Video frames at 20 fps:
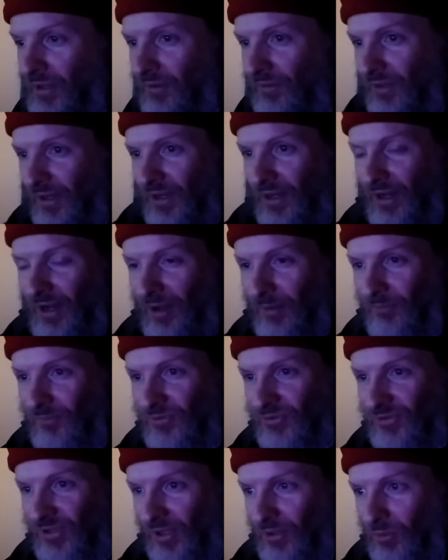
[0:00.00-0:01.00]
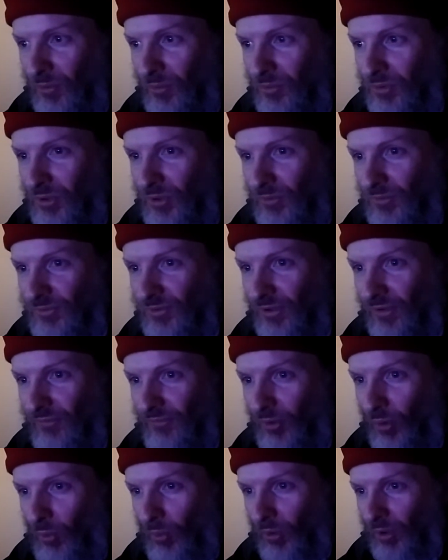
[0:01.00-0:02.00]
Hear the subtle use of
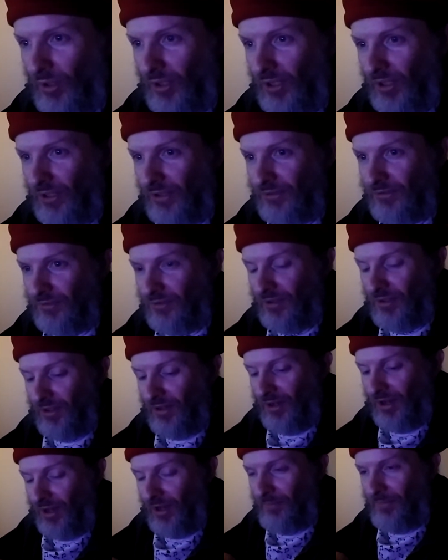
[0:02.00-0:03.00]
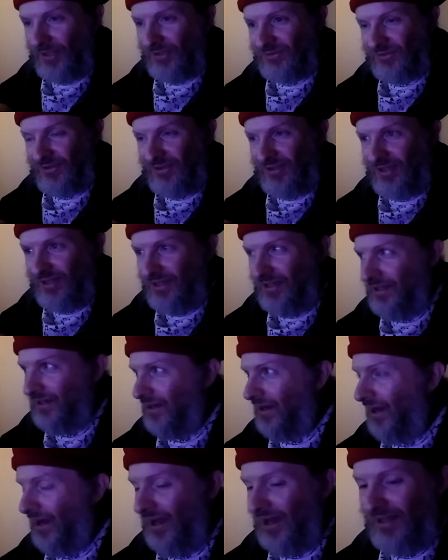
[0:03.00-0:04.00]
organ amidst the
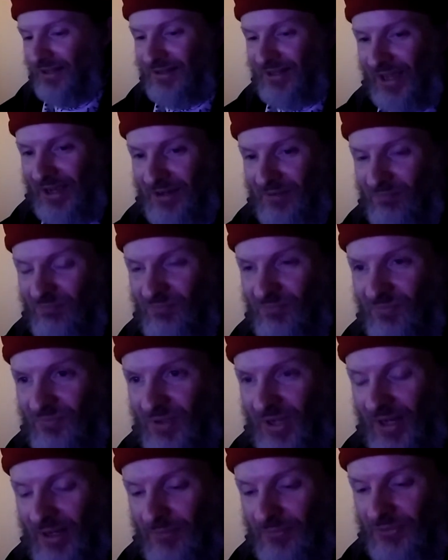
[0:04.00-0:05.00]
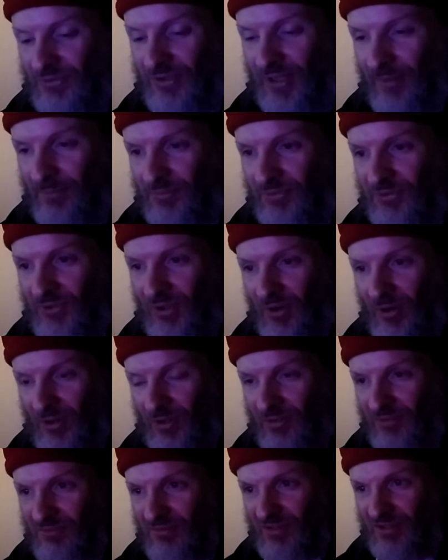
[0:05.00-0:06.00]
like kind of stop
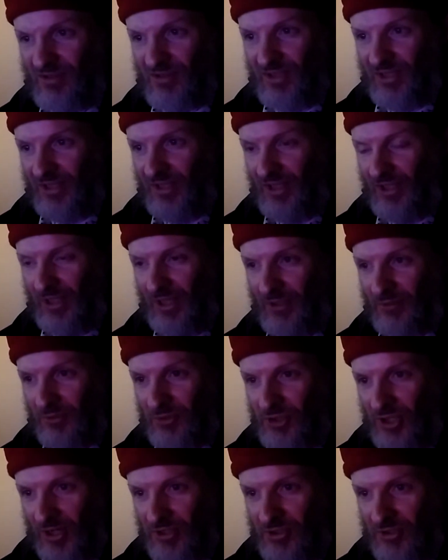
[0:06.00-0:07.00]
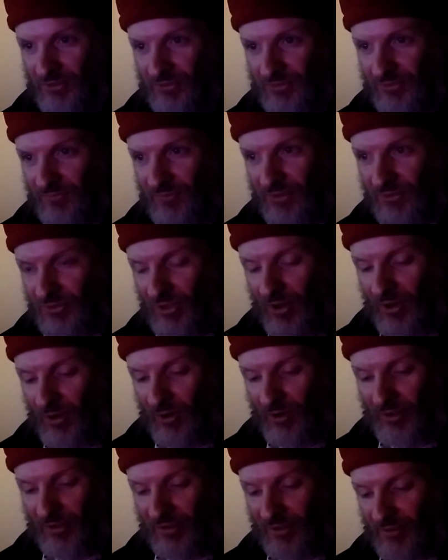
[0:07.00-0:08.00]
start interjections of
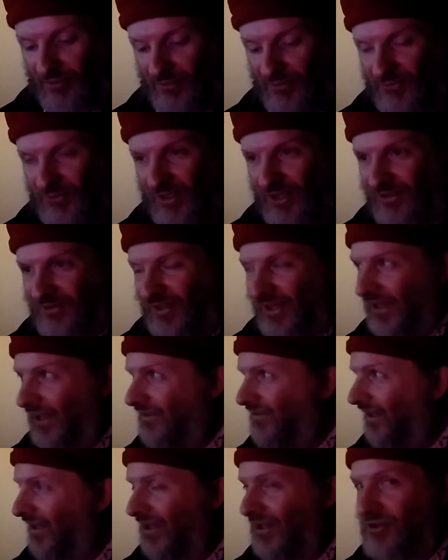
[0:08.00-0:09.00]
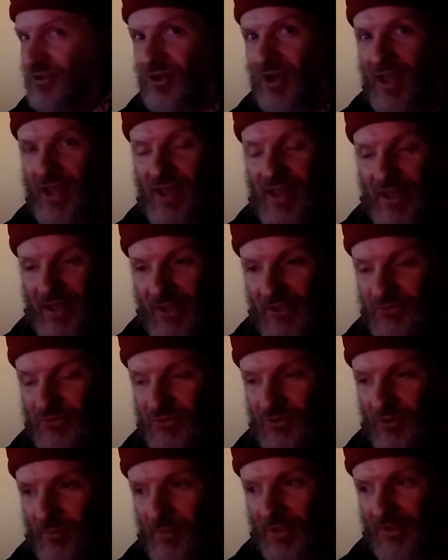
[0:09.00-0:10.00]
guitar and other it's like each
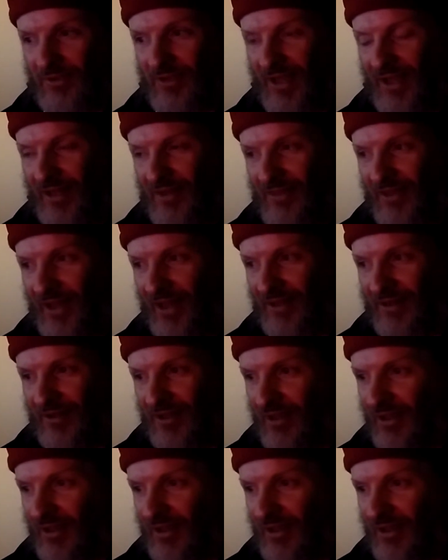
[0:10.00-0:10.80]
instrument that